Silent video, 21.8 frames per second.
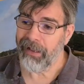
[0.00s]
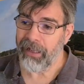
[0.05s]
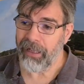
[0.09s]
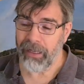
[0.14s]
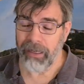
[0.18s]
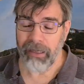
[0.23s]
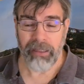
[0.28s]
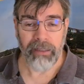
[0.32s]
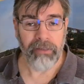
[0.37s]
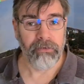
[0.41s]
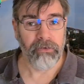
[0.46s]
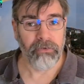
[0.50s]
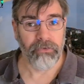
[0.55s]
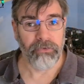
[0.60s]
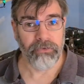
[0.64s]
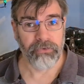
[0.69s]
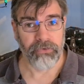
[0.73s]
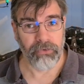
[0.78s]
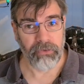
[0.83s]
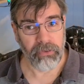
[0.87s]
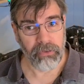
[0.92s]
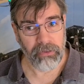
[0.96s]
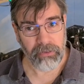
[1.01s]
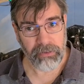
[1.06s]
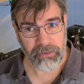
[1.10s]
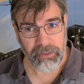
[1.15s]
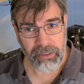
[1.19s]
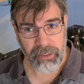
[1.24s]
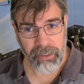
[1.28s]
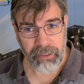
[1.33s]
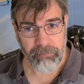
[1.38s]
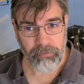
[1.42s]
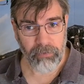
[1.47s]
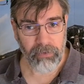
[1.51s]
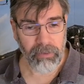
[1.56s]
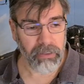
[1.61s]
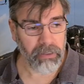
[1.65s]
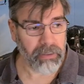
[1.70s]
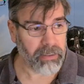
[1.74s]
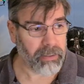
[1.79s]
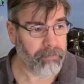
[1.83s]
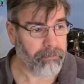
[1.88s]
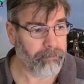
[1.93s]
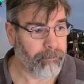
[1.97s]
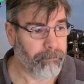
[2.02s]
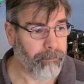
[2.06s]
and then control the network.